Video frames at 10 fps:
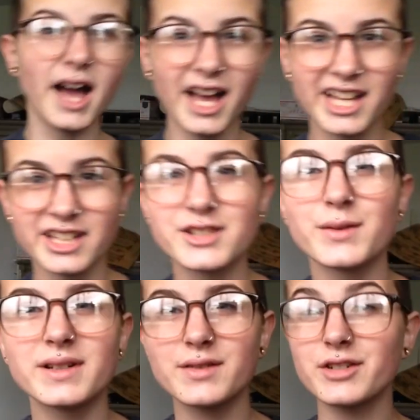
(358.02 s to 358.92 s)
Hi, so
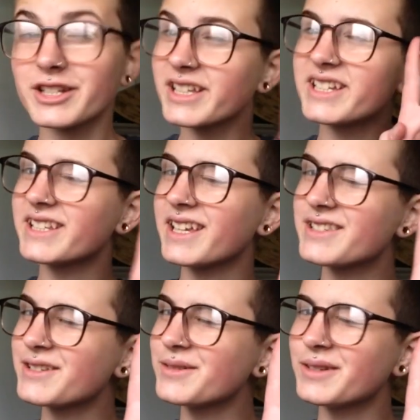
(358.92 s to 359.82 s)
it is officially day
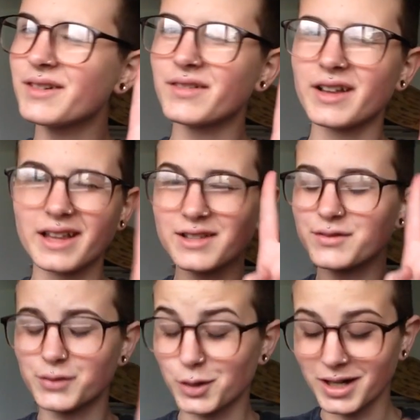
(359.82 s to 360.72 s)
2 of that's
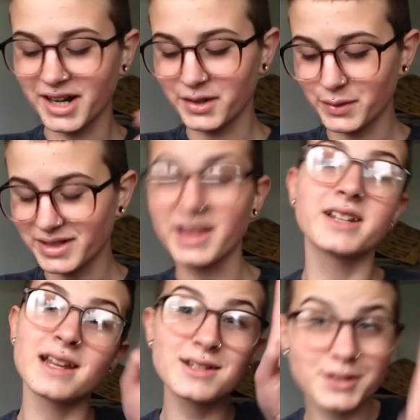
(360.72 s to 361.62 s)
4, I don't know why I did that,
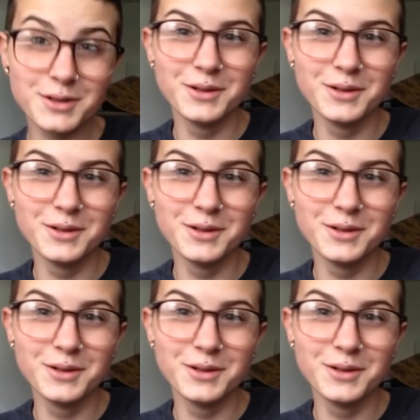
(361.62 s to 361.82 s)
day 2